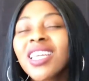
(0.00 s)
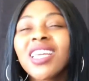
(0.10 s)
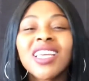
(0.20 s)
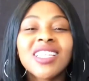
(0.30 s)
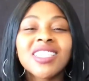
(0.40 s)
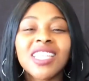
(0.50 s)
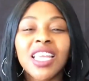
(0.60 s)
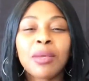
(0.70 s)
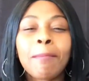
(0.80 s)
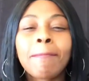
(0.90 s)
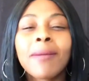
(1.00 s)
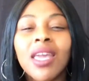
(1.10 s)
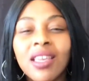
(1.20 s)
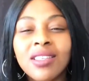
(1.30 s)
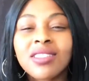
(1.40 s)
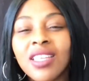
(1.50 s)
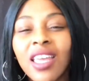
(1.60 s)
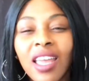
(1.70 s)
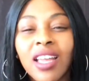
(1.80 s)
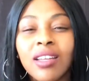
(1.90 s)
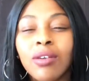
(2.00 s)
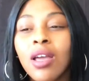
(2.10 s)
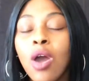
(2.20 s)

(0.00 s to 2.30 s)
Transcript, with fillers: He is amazing.